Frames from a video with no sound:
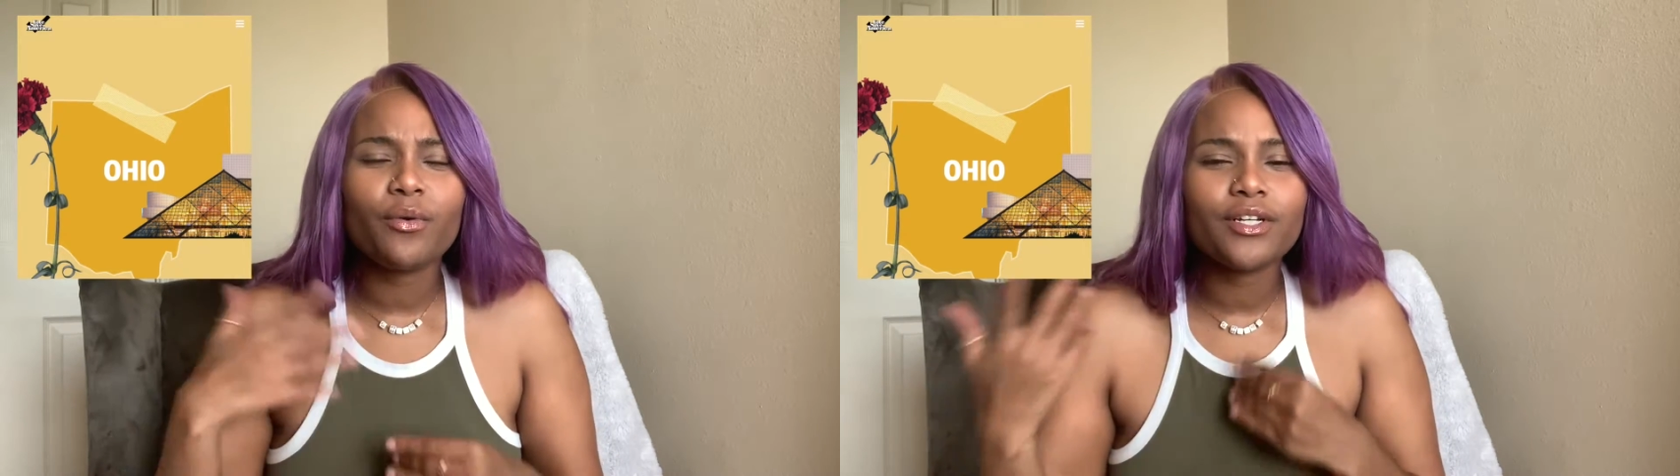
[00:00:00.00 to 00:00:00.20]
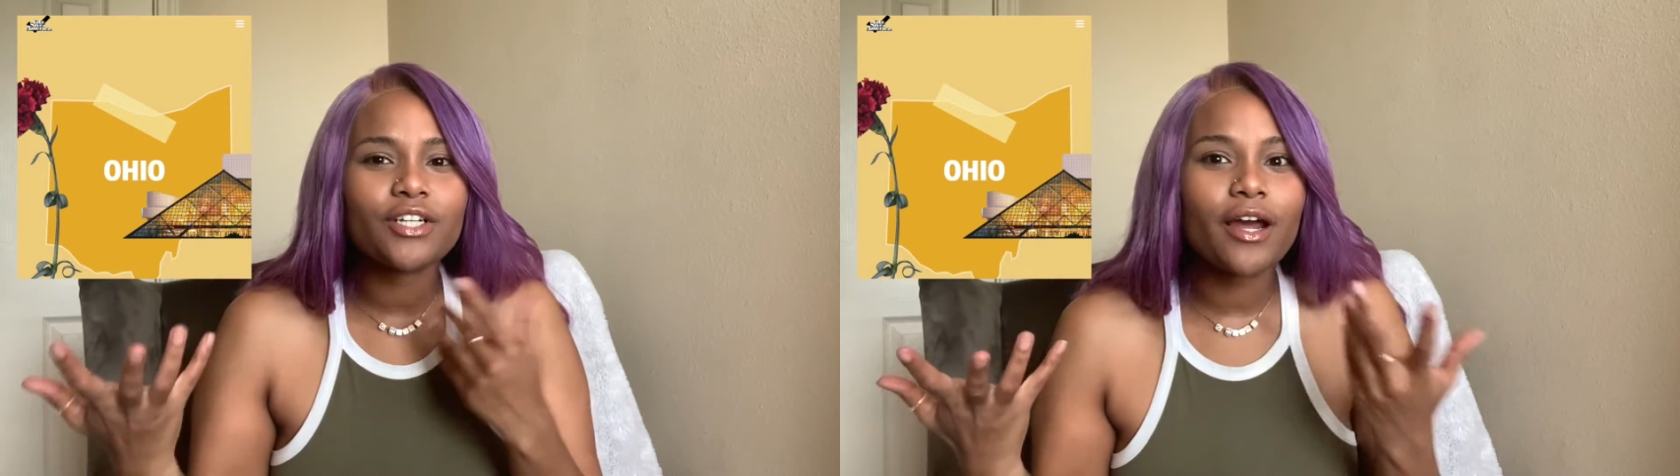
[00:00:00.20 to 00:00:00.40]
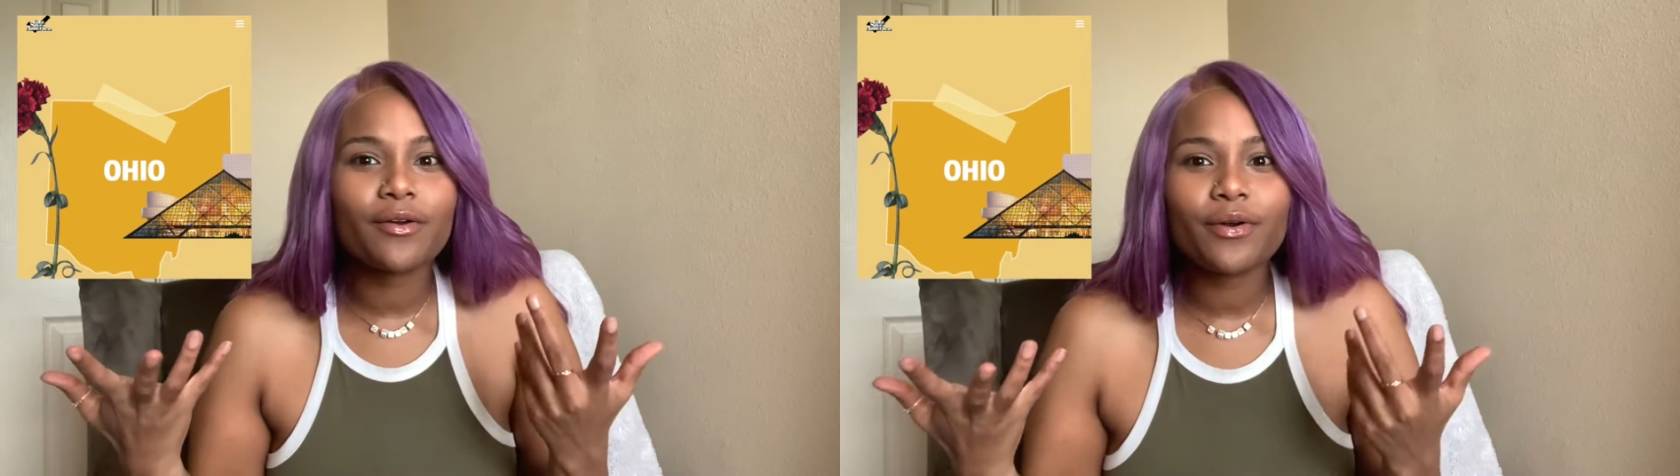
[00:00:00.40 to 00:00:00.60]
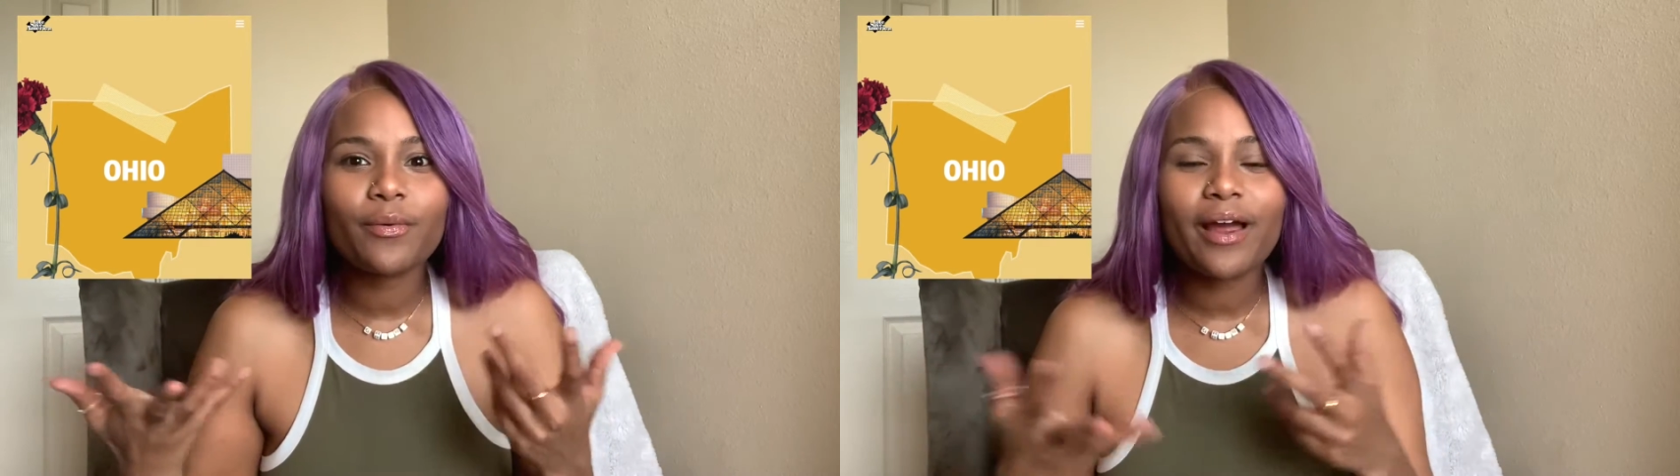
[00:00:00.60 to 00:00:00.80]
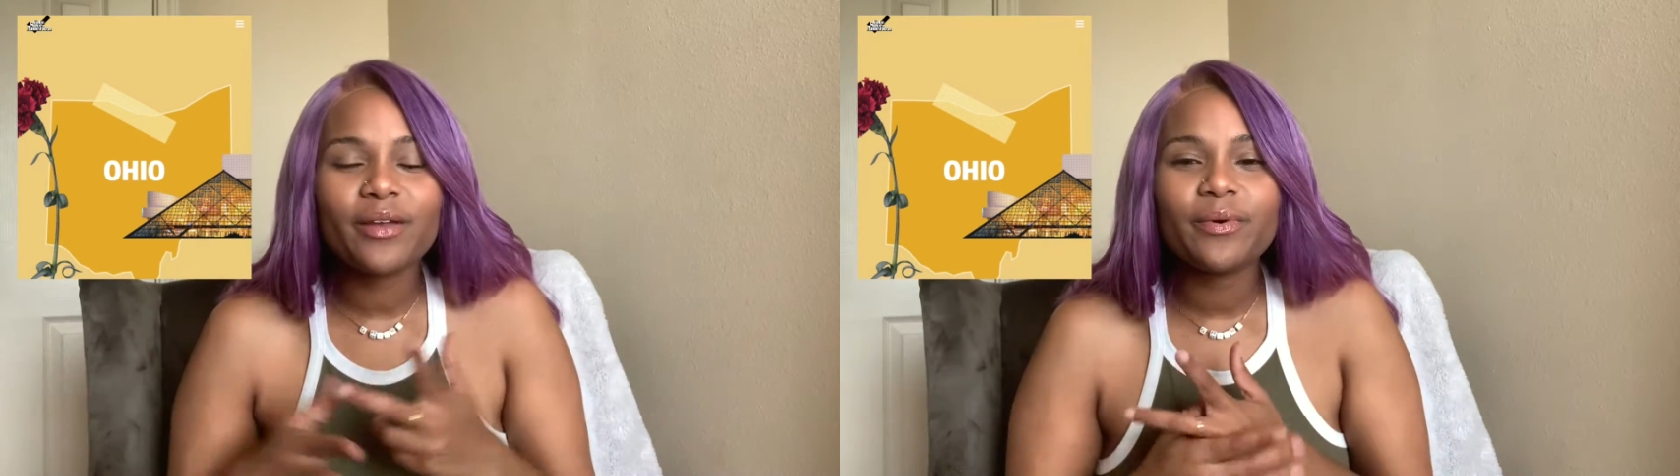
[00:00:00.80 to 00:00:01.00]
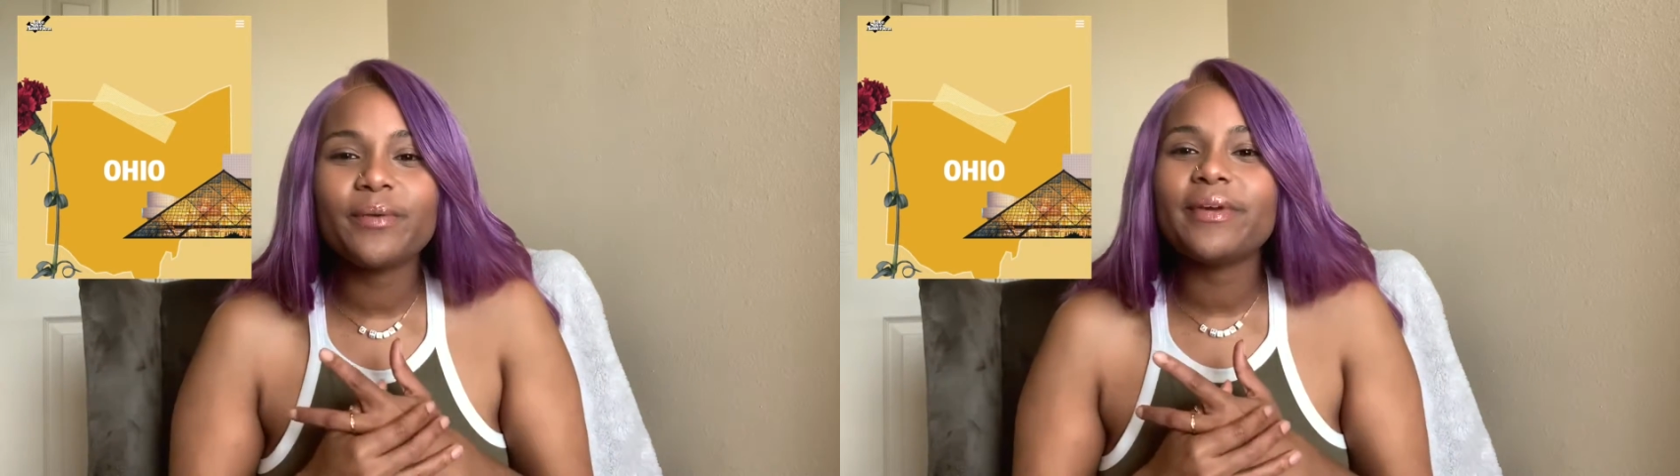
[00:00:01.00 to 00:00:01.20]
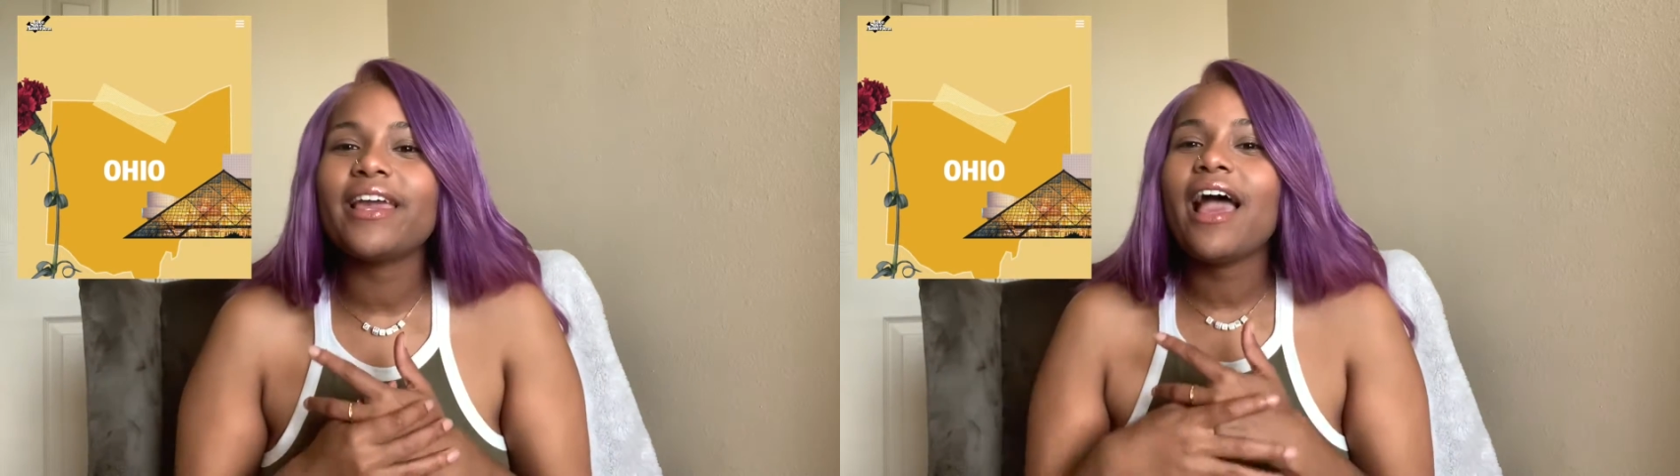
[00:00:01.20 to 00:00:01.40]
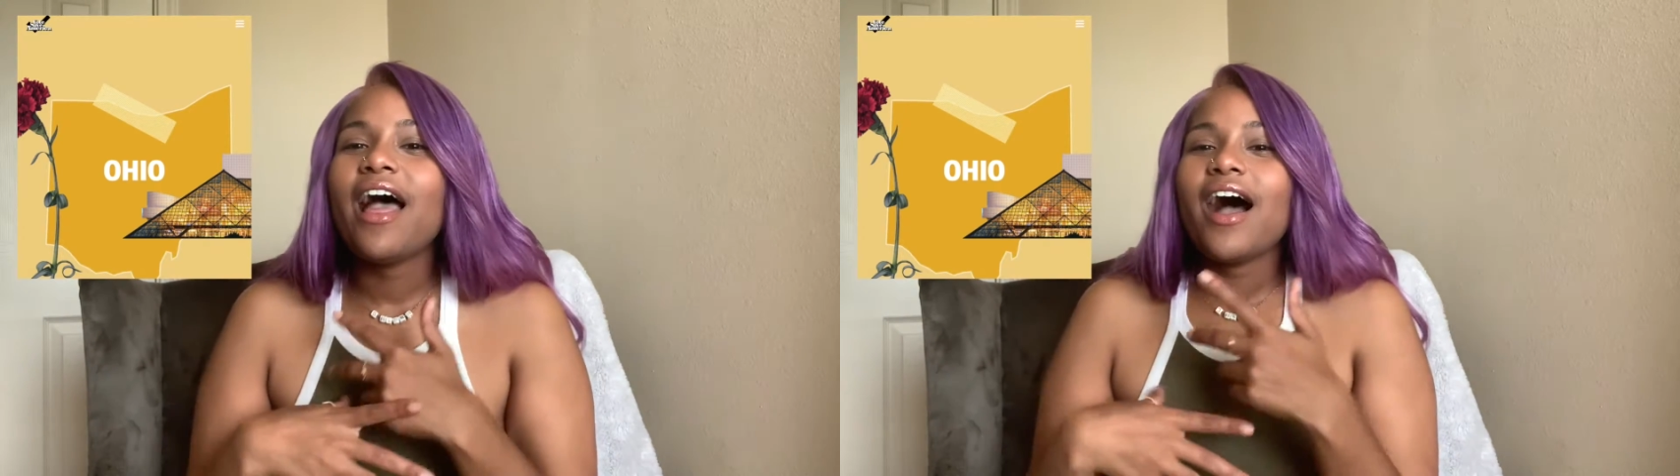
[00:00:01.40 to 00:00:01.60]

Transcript: which I don't know why you would be,